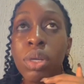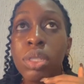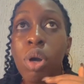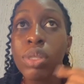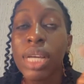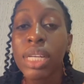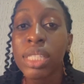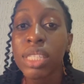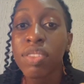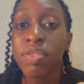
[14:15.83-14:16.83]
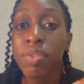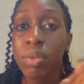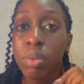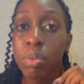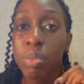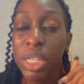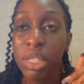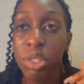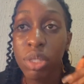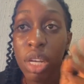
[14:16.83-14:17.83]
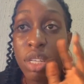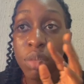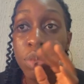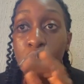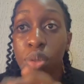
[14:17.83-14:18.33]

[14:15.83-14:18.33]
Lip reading: alternative medications that can be